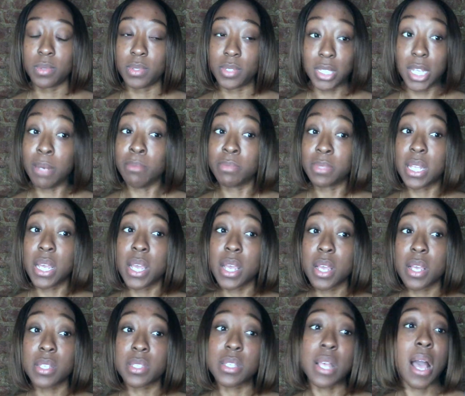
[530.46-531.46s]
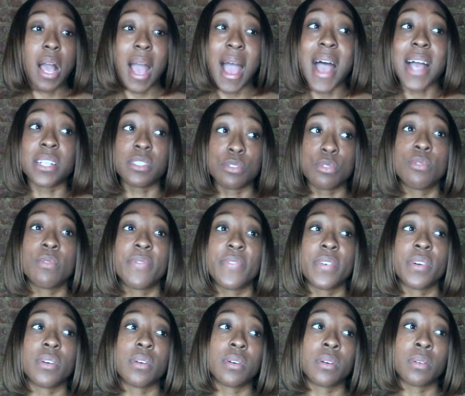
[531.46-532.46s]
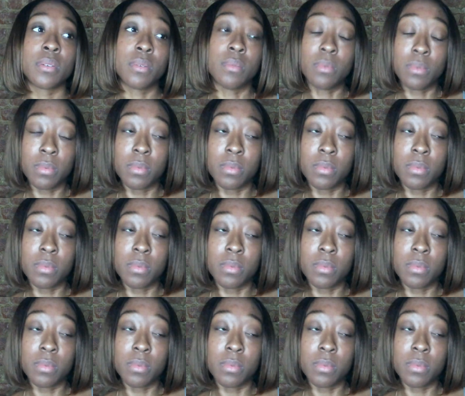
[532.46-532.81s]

some things I do feel,